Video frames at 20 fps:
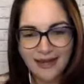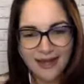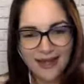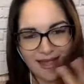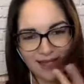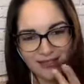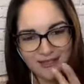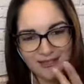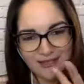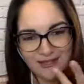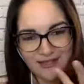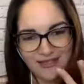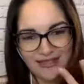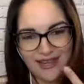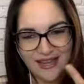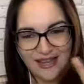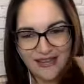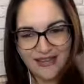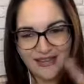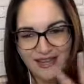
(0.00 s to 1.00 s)
next
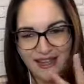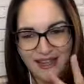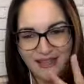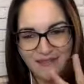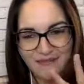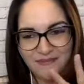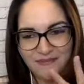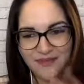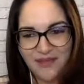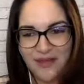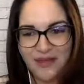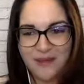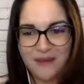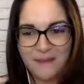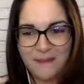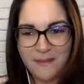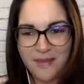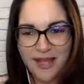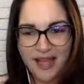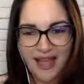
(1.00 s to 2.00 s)
Thursday. Yeah?
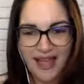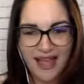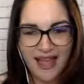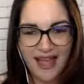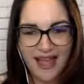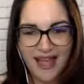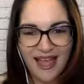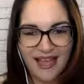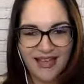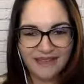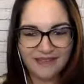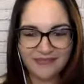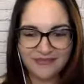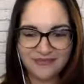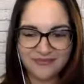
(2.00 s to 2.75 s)
Bye.